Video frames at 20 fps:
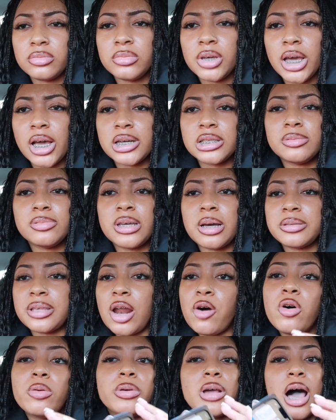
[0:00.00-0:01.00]
because sometimes
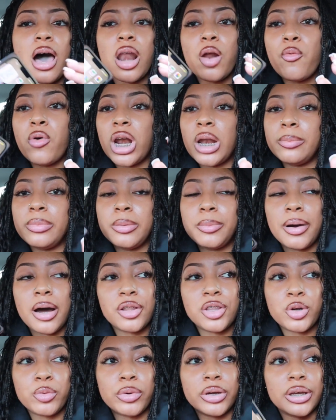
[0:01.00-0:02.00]
I don't want I don't want to be
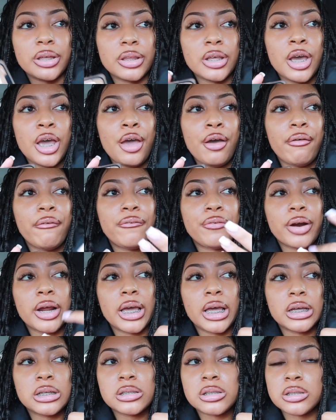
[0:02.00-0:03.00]
bothered with
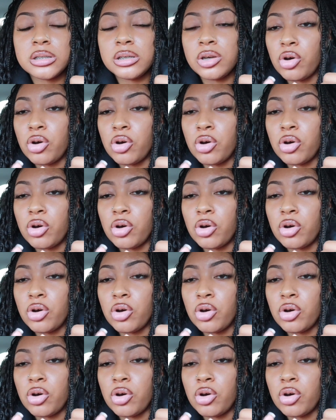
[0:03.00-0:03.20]
friends.